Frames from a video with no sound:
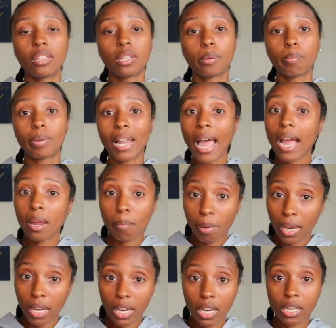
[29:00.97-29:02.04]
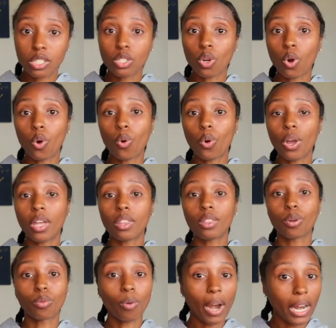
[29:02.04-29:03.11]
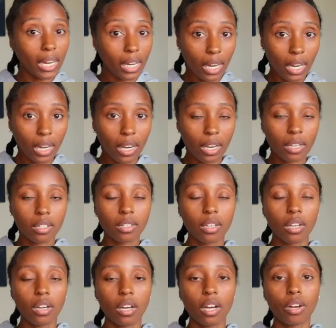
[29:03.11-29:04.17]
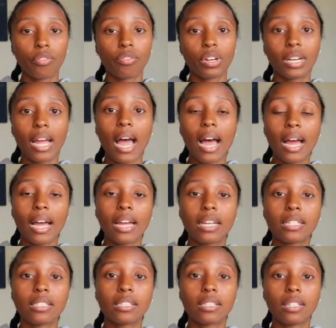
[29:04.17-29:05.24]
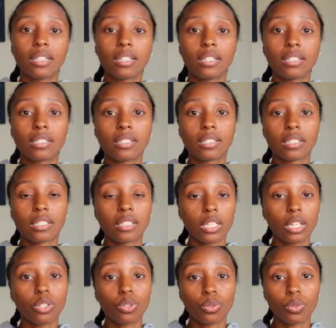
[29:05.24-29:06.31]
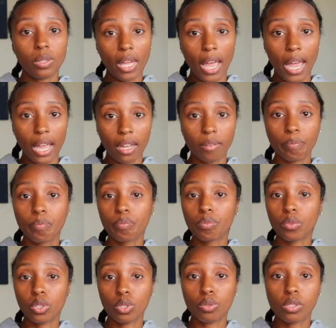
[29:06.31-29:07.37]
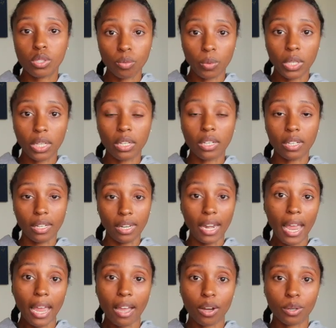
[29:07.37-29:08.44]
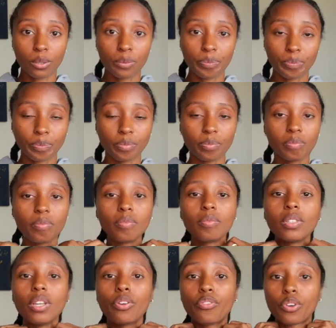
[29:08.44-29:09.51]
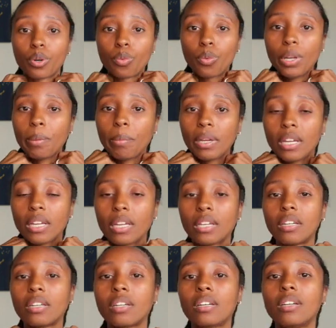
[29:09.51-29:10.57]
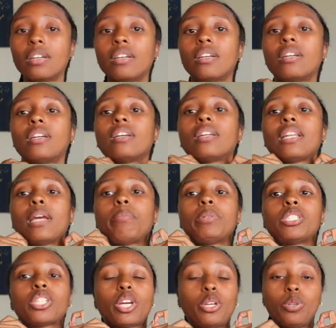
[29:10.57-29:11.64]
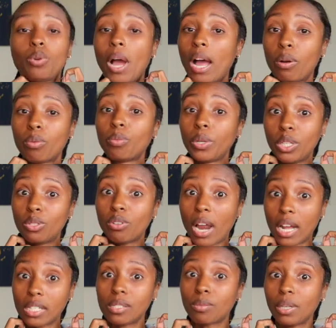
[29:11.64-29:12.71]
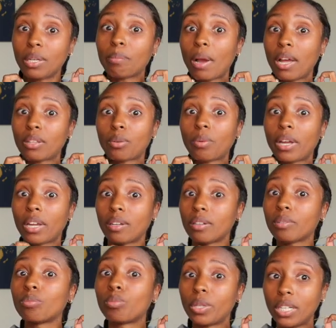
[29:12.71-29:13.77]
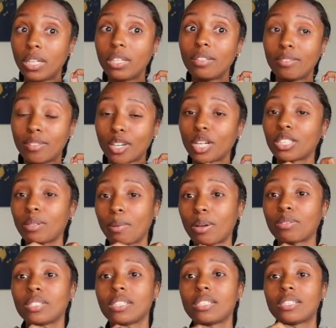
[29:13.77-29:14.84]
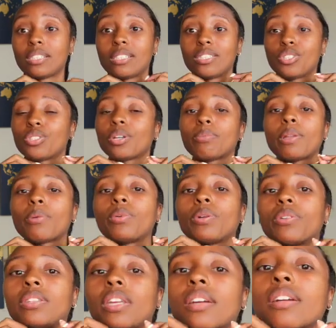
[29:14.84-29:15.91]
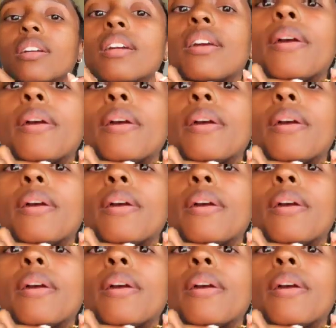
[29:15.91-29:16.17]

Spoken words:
the black band on the right hand for guys is a signal that you swing. Now, for women, Let me show you. We do not swing, by the way. We learned about this trip that we were there.